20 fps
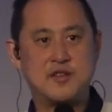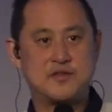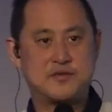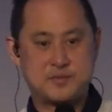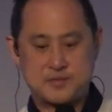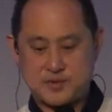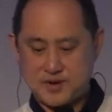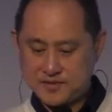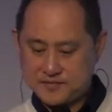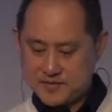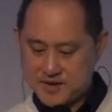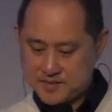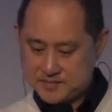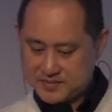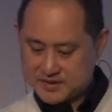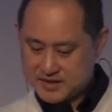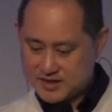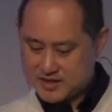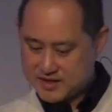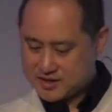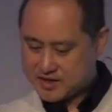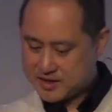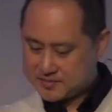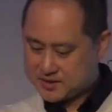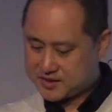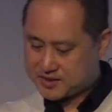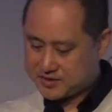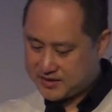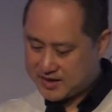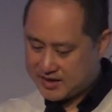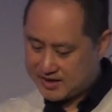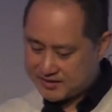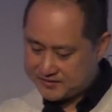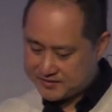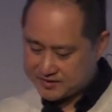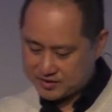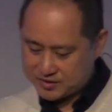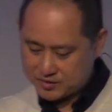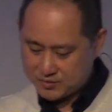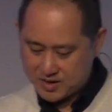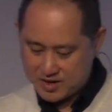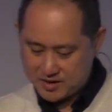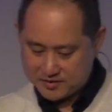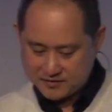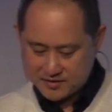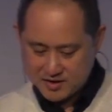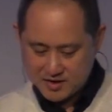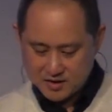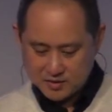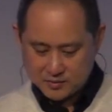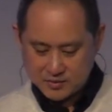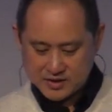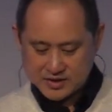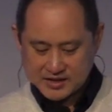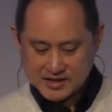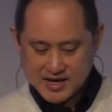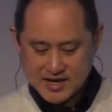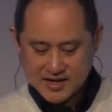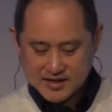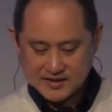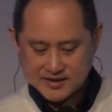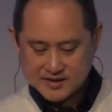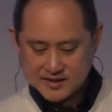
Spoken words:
Proverbs chapter 3, 11 to 12, which says